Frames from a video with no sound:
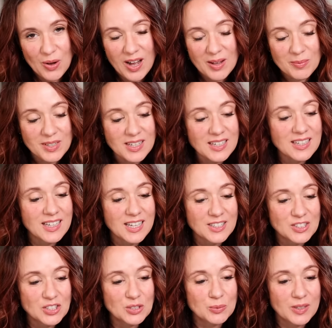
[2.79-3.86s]
I'm gonna
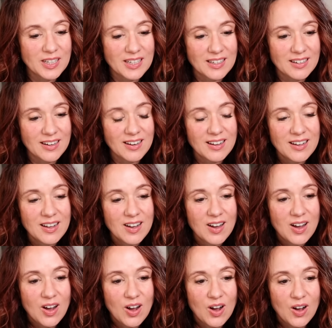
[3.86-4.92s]
let you in
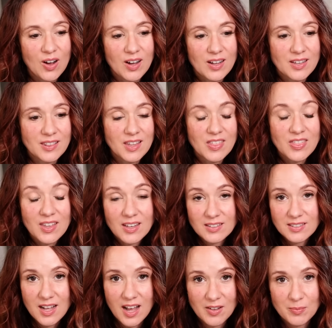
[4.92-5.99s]
on the
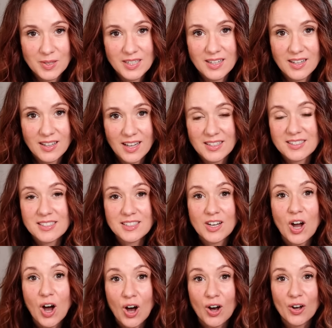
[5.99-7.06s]
things that I've been
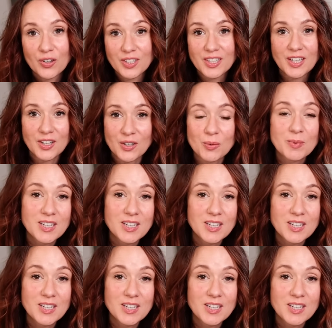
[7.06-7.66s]
collecting all year,